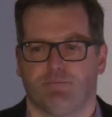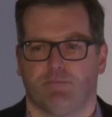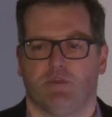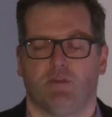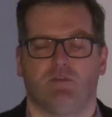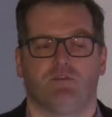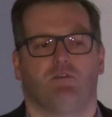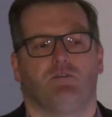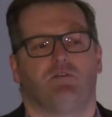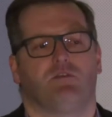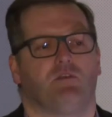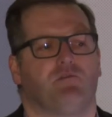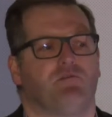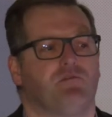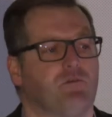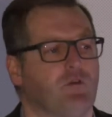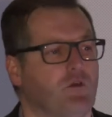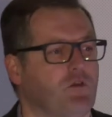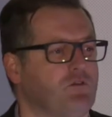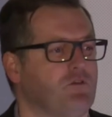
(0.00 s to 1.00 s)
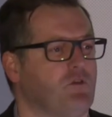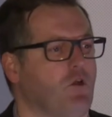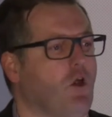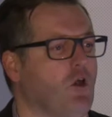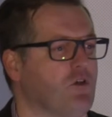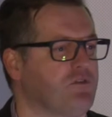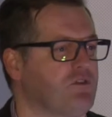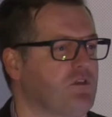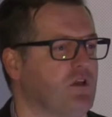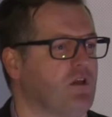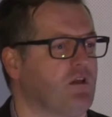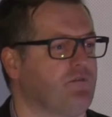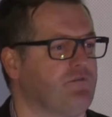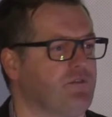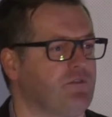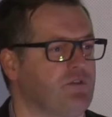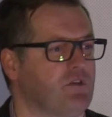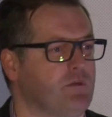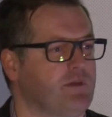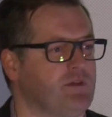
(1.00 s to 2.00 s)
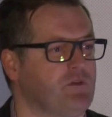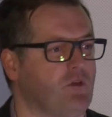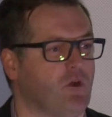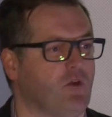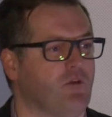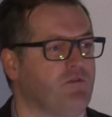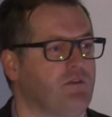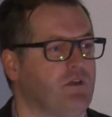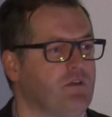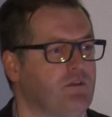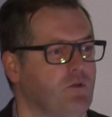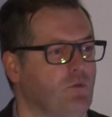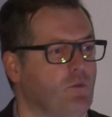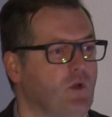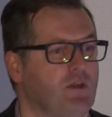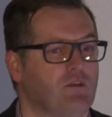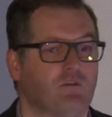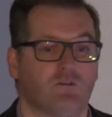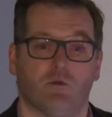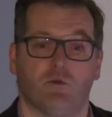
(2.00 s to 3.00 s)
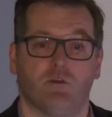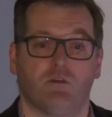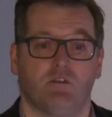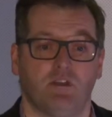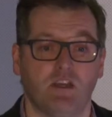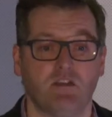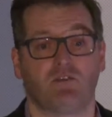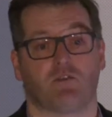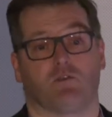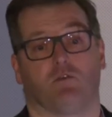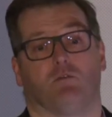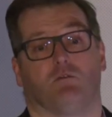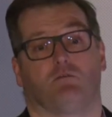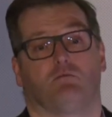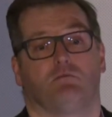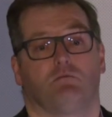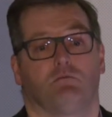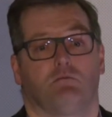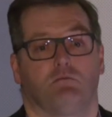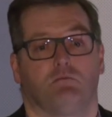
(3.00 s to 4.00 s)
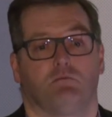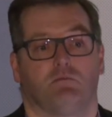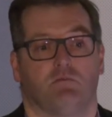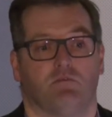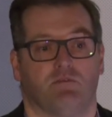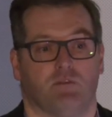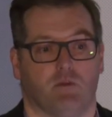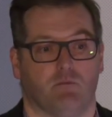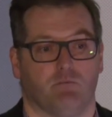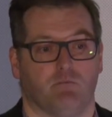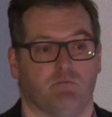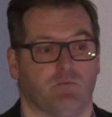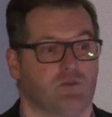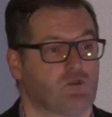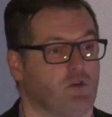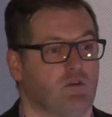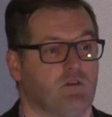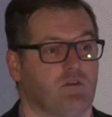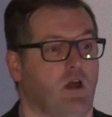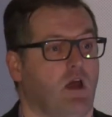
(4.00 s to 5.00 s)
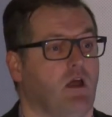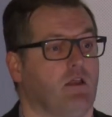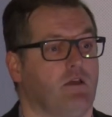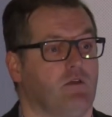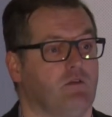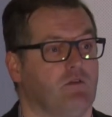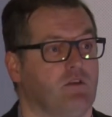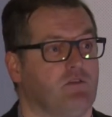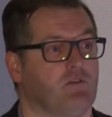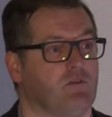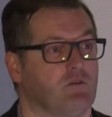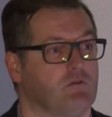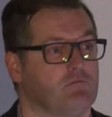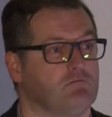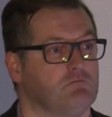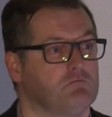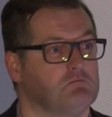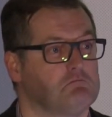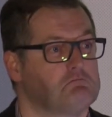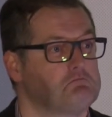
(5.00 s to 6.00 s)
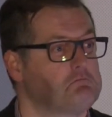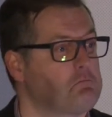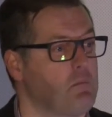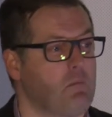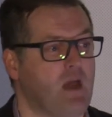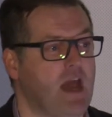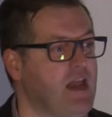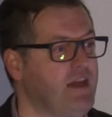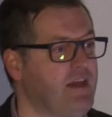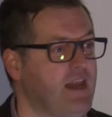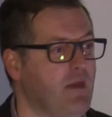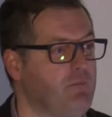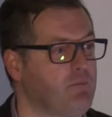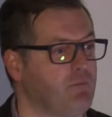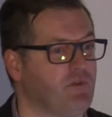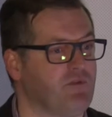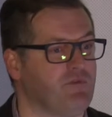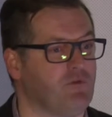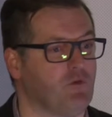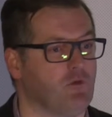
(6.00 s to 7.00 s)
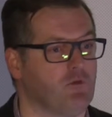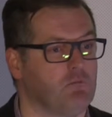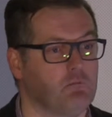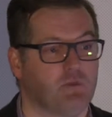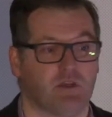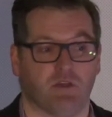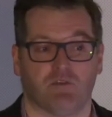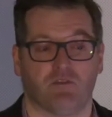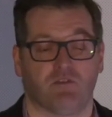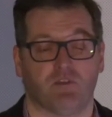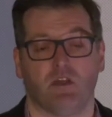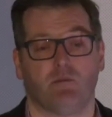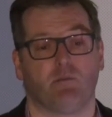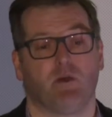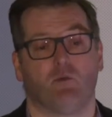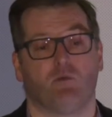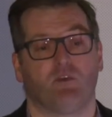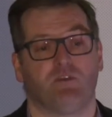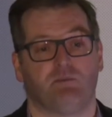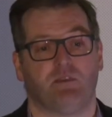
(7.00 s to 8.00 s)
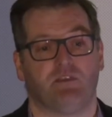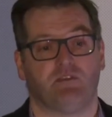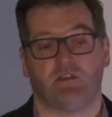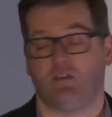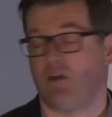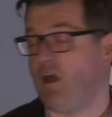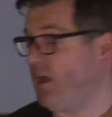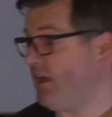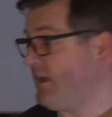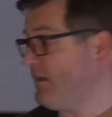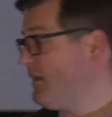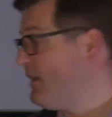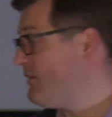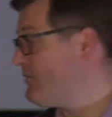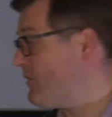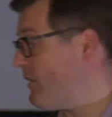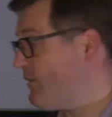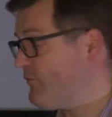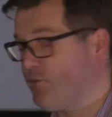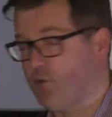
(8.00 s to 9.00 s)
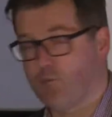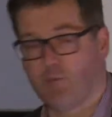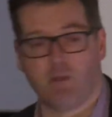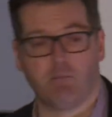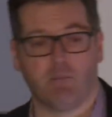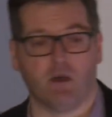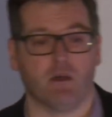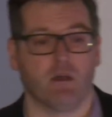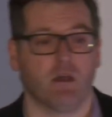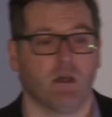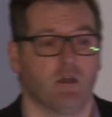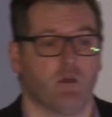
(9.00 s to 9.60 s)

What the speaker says: This is the first Oscar for cinematography that went to a digital film, shot entirely on digital. Hadn't happened before because cinema was busy dying. Don't know if you remember.